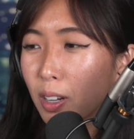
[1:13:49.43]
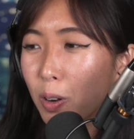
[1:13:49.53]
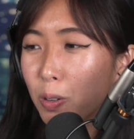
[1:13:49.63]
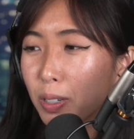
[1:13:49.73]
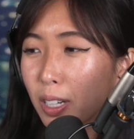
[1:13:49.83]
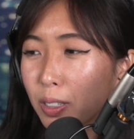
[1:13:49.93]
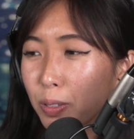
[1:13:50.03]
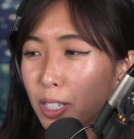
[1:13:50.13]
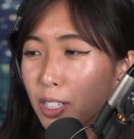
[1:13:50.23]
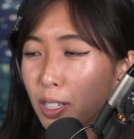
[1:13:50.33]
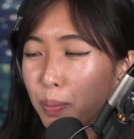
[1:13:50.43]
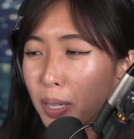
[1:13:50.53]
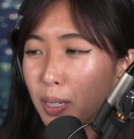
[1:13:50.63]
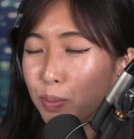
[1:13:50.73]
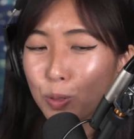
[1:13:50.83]
Oh, declaration of
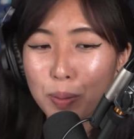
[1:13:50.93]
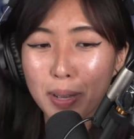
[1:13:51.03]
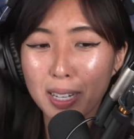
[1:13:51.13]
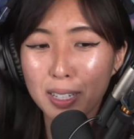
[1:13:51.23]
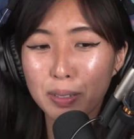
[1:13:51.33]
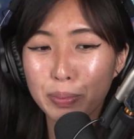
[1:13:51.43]
memes. We met him,